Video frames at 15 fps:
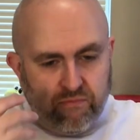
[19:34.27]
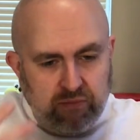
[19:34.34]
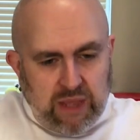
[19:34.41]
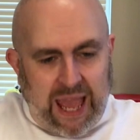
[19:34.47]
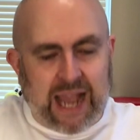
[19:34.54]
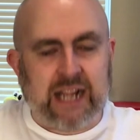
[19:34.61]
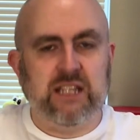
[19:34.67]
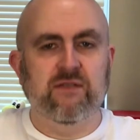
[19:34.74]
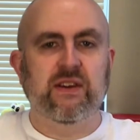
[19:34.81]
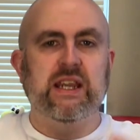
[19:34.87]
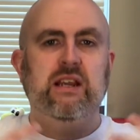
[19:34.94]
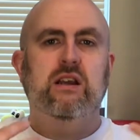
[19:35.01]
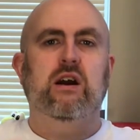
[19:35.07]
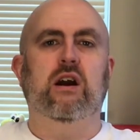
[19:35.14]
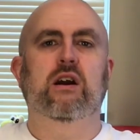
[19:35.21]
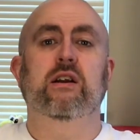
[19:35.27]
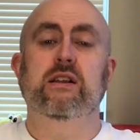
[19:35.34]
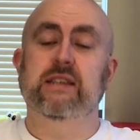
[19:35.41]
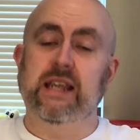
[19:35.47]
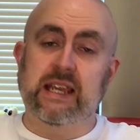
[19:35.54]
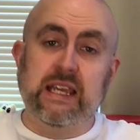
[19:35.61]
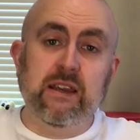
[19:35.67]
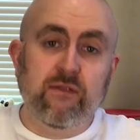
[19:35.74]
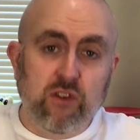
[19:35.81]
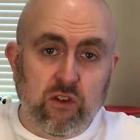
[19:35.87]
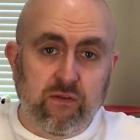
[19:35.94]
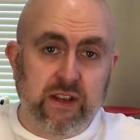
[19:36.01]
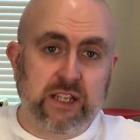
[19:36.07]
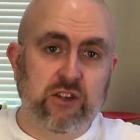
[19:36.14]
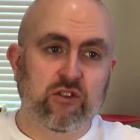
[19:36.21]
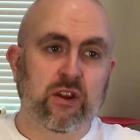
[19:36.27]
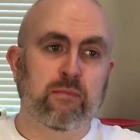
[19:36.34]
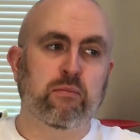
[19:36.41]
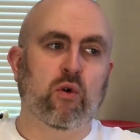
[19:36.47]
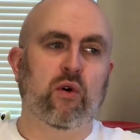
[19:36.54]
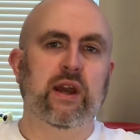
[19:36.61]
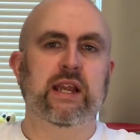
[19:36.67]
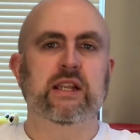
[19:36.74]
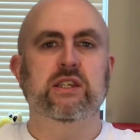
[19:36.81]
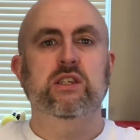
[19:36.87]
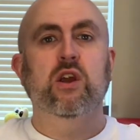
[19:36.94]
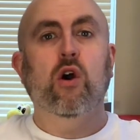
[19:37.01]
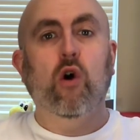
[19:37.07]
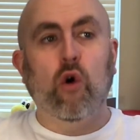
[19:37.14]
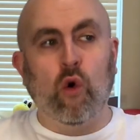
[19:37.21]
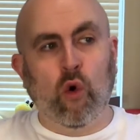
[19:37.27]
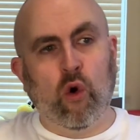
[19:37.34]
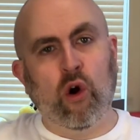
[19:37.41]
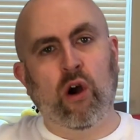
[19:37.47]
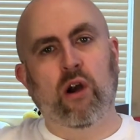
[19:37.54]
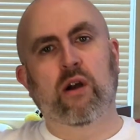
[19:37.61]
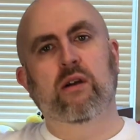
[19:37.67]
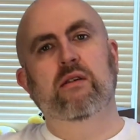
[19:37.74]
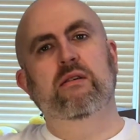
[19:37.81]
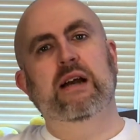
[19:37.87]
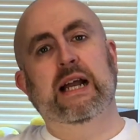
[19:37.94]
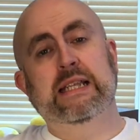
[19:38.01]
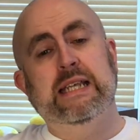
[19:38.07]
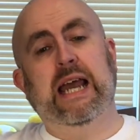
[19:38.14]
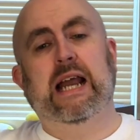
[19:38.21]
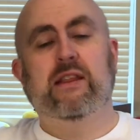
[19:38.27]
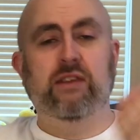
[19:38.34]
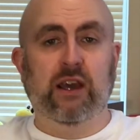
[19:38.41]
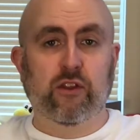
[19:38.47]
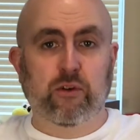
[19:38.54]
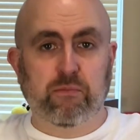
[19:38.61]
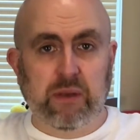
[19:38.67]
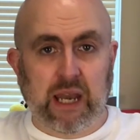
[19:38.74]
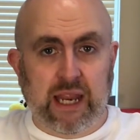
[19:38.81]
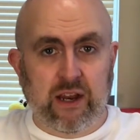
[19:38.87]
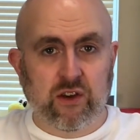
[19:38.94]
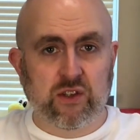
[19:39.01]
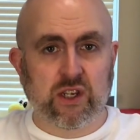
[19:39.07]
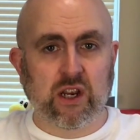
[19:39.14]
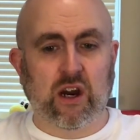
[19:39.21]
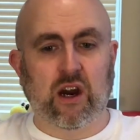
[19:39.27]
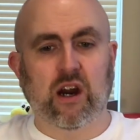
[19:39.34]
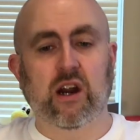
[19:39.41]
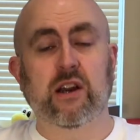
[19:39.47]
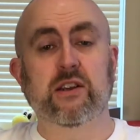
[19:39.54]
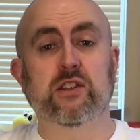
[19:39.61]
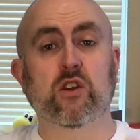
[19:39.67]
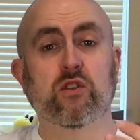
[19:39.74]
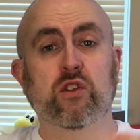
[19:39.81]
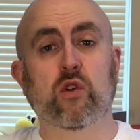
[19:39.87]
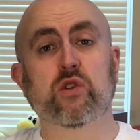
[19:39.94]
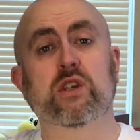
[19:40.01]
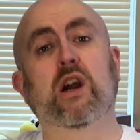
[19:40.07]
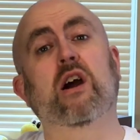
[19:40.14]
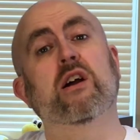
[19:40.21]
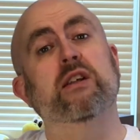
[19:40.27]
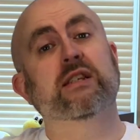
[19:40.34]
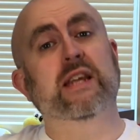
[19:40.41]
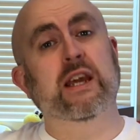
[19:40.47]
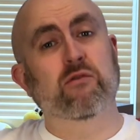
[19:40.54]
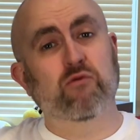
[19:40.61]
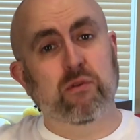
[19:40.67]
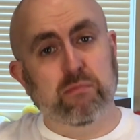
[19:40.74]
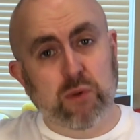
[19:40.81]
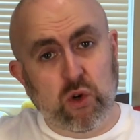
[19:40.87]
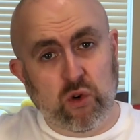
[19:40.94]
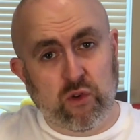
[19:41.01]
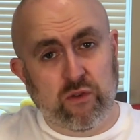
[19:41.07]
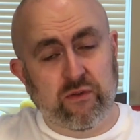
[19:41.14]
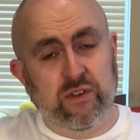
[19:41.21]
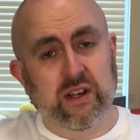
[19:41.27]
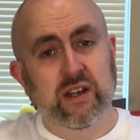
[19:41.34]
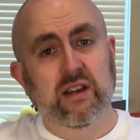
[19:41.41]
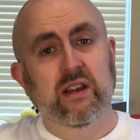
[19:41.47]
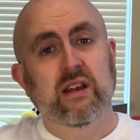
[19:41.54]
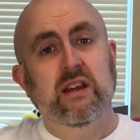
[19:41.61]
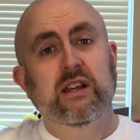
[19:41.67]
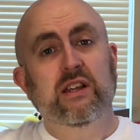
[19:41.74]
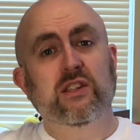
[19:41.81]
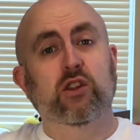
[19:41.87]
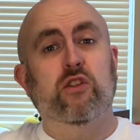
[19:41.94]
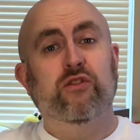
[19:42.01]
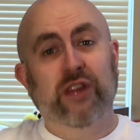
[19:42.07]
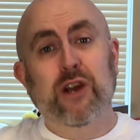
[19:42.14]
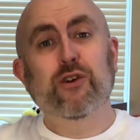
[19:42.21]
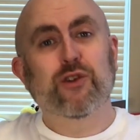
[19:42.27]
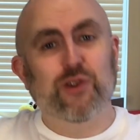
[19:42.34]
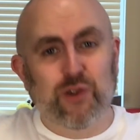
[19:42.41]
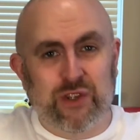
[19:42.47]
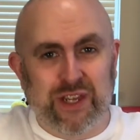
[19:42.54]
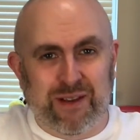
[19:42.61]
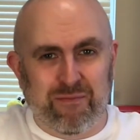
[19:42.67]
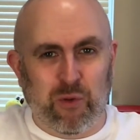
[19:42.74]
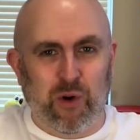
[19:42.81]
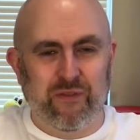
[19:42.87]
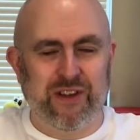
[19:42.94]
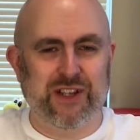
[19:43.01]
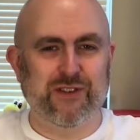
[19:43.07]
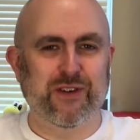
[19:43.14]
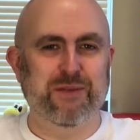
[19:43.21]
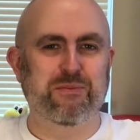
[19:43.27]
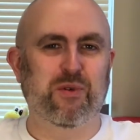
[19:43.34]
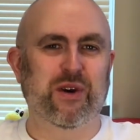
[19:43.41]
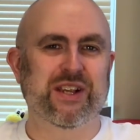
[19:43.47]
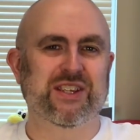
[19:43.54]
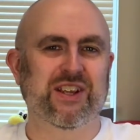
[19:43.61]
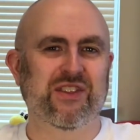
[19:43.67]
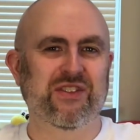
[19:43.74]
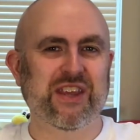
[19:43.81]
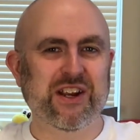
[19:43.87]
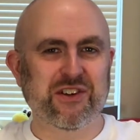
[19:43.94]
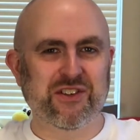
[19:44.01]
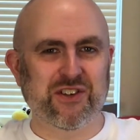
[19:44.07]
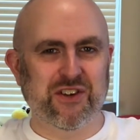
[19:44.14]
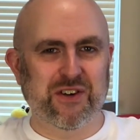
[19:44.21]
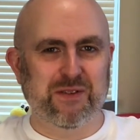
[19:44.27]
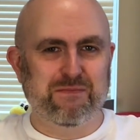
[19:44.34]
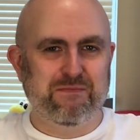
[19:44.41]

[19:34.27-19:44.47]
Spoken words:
activate cards that give you victory points or attack the other player's card so those cards get removed so they're losing more victory points on their turn.